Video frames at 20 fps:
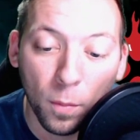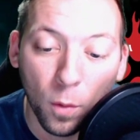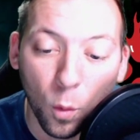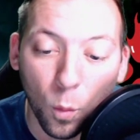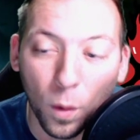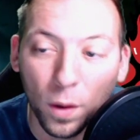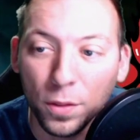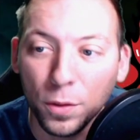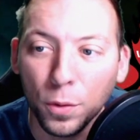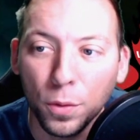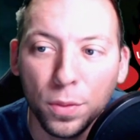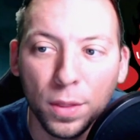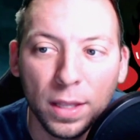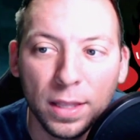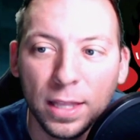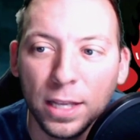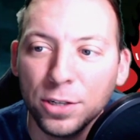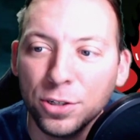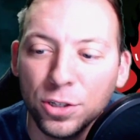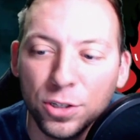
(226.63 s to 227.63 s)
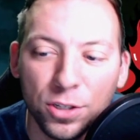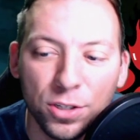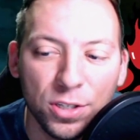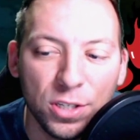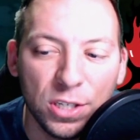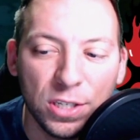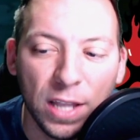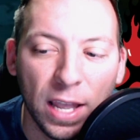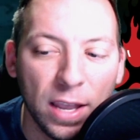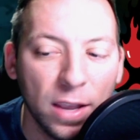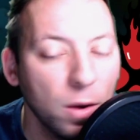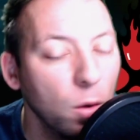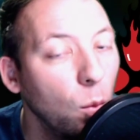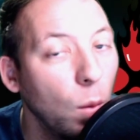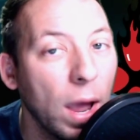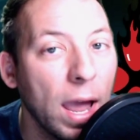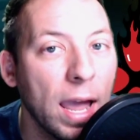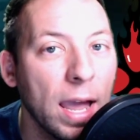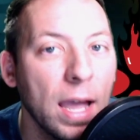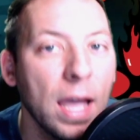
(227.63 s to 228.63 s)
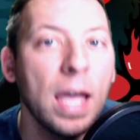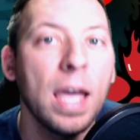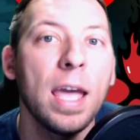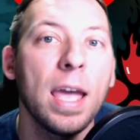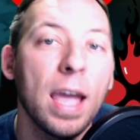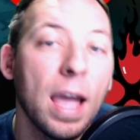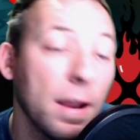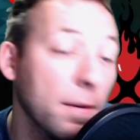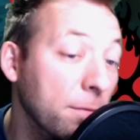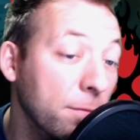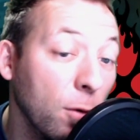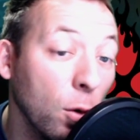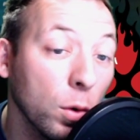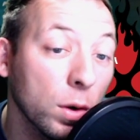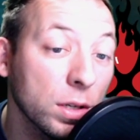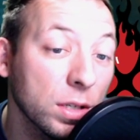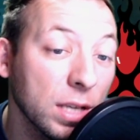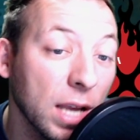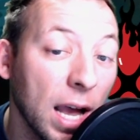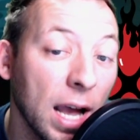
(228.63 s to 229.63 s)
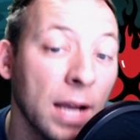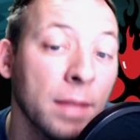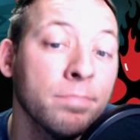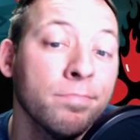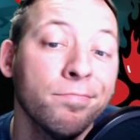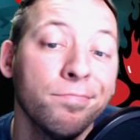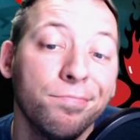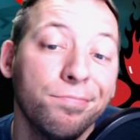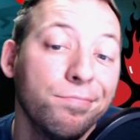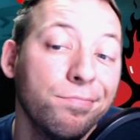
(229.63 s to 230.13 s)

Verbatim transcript: or whether you think they should just stay away and focus on